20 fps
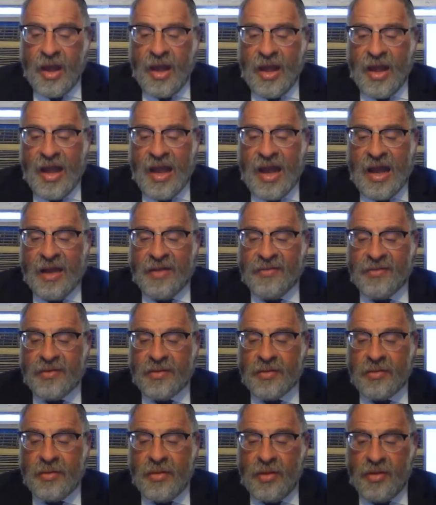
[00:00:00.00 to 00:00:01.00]
And
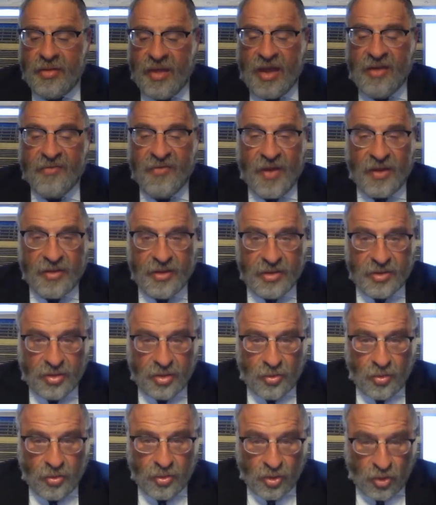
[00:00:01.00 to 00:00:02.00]
they fell
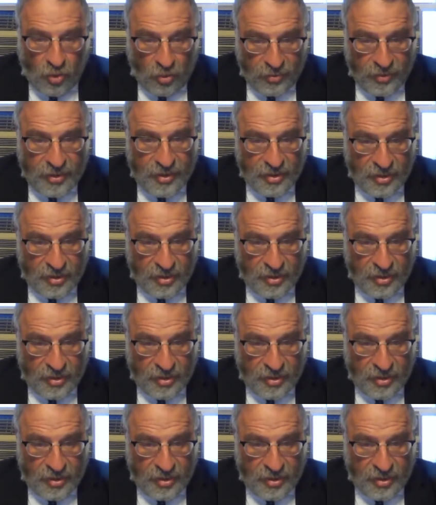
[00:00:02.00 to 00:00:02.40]
into chulin,